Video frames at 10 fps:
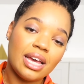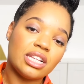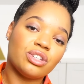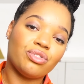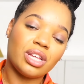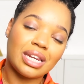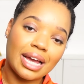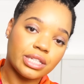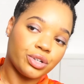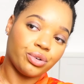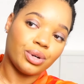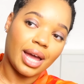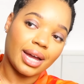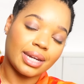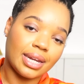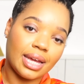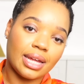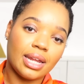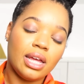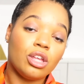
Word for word: It's a really nice crew neck knit.